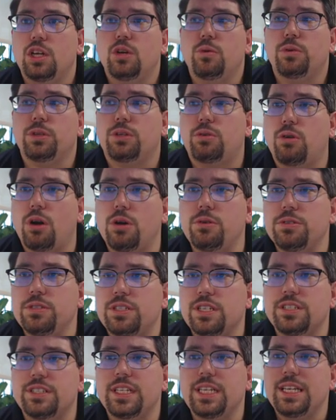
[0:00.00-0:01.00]
With
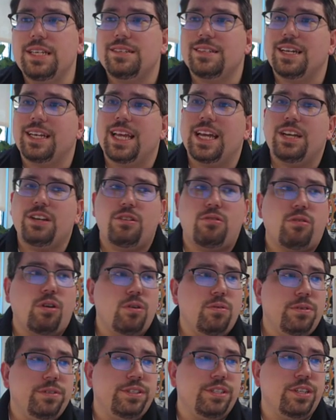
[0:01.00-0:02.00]
Crohn's disease, again,
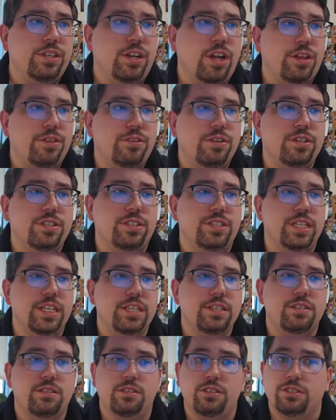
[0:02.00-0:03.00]
Crohn's is another
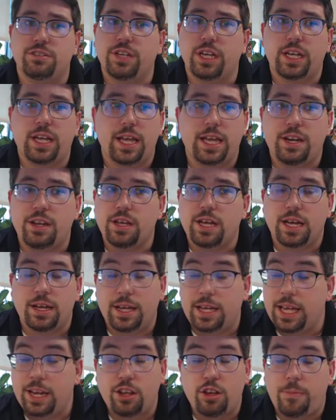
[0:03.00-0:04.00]
disease just like idi
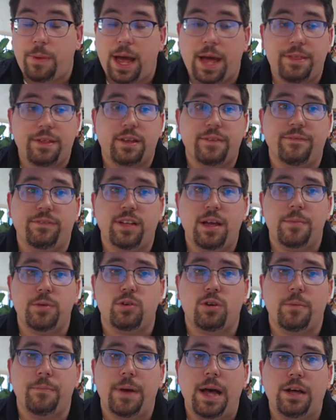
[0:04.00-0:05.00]
uh, idiopathic
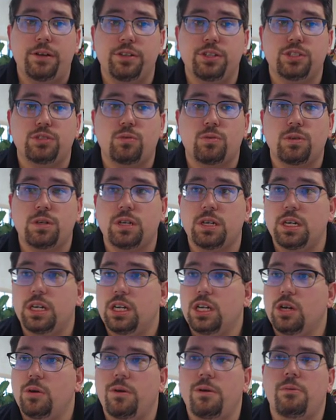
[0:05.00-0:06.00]
inflammatory bowel disorder.
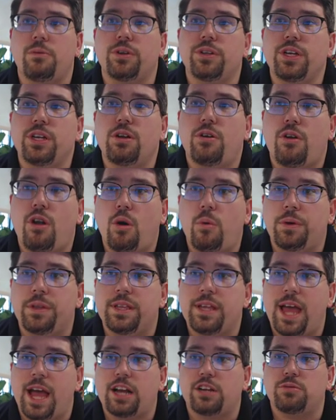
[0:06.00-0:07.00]
We really don't know what
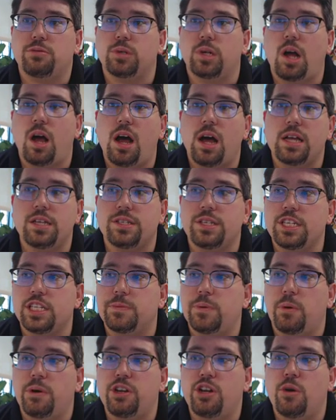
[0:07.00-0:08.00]
the actual cause
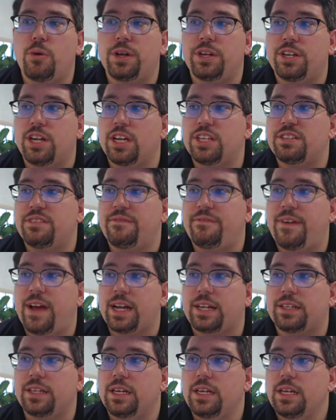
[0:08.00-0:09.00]
is, but we know it does
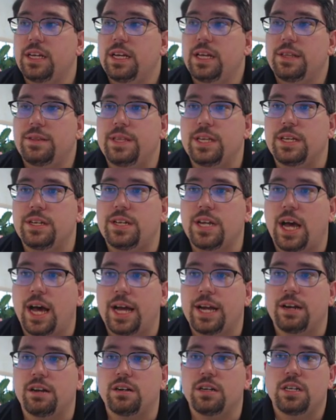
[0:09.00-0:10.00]
affect the
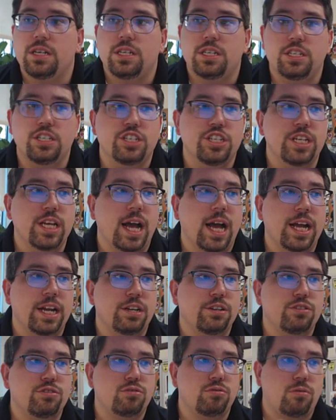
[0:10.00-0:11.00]
entire
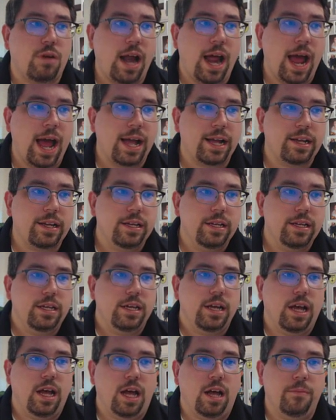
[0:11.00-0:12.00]
GI tract.
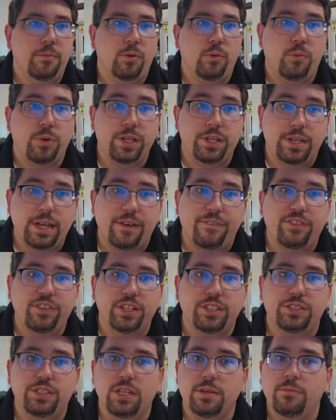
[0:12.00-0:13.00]
Um, we
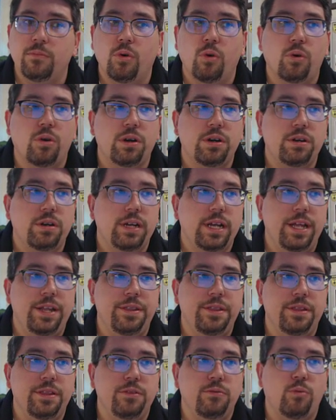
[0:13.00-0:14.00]
definitely see it more
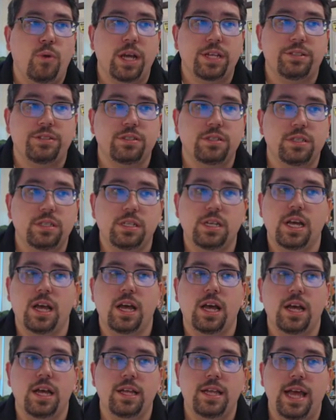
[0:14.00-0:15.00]
in Western
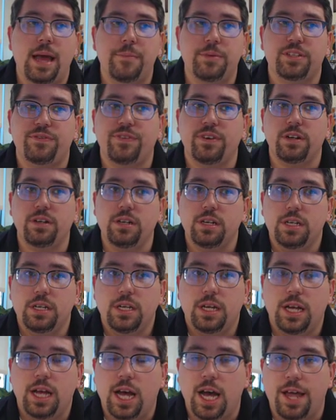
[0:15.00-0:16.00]
uh, Hemisphere
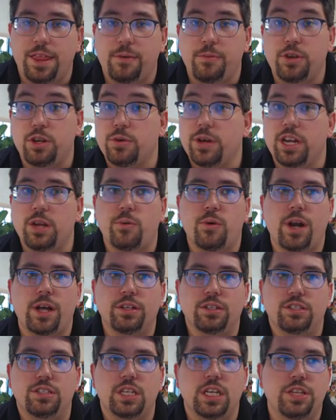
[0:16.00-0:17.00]
uh, than we do anywhere
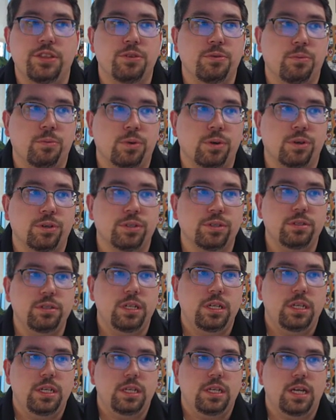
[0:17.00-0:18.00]
else in the
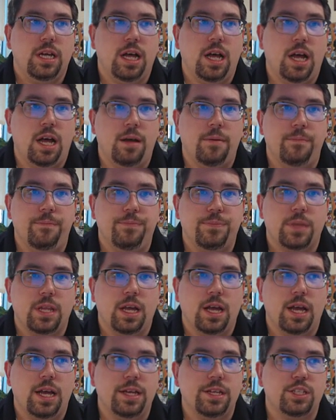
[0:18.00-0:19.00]
world. Um,
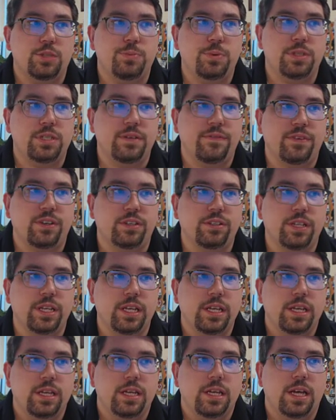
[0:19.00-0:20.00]
uh,
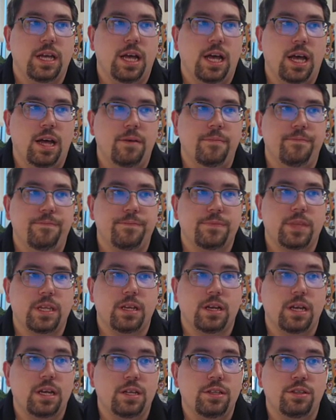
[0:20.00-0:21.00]
specifically, um,
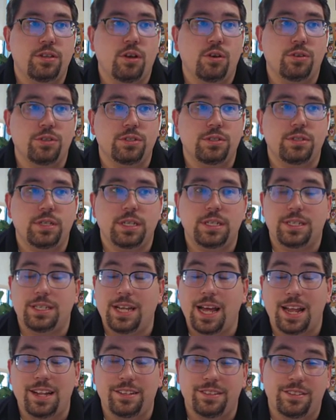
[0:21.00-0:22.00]
uh, those that
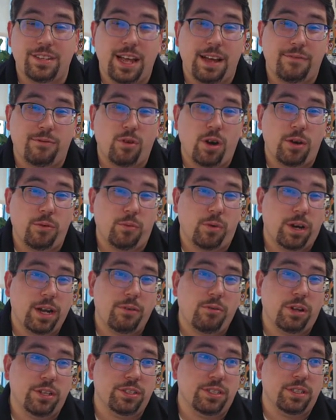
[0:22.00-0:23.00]
tends to have run where
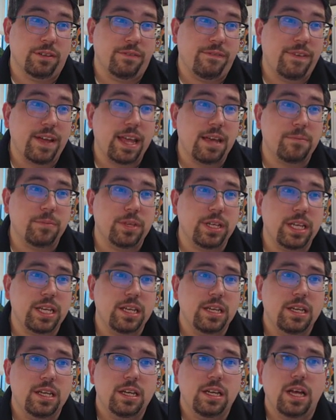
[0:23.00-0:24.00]
it runs in the
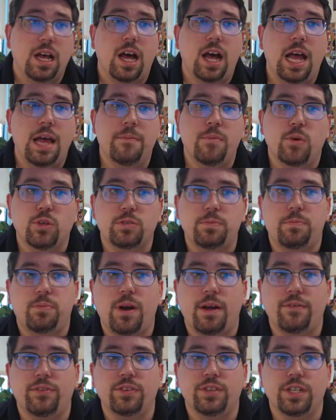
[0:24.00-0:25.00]
family uh, and most
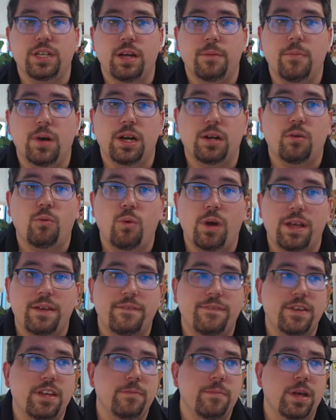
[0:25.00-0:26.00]
prevalent among
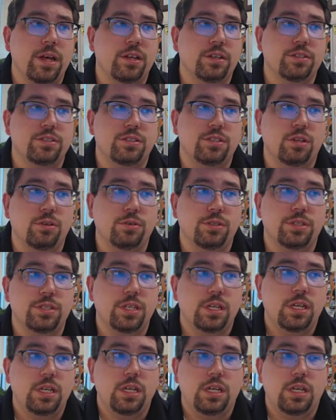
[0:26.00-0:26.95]
white females, those